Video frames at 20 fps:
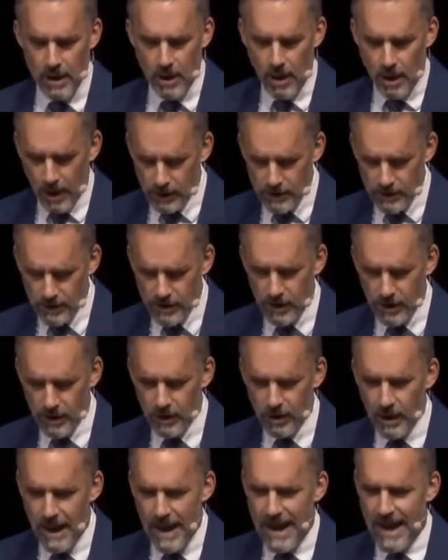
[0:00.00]

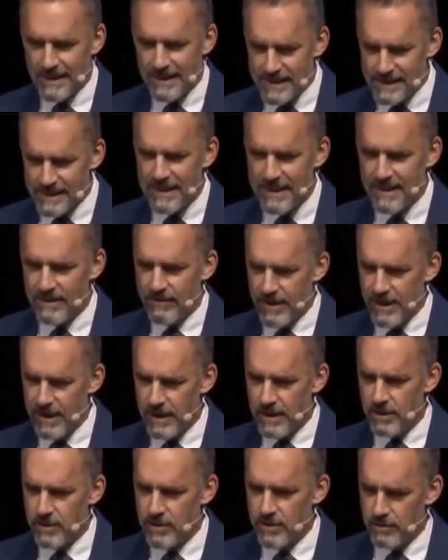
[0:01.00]
arsenal and see if they
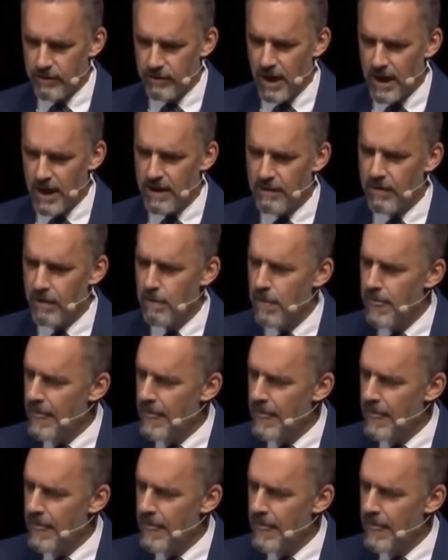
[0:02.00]
can survive.